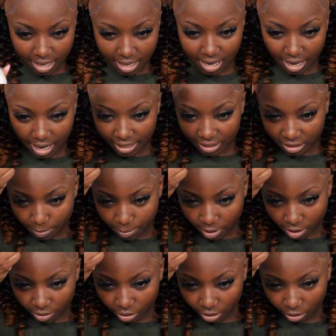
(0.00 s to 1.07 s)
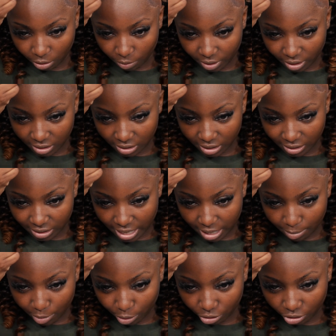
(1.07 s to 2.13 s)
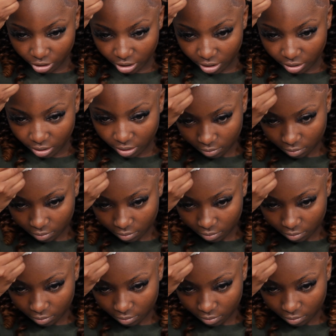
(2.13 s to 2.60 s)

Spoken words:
And I like to put on the glue in a zigzag motion.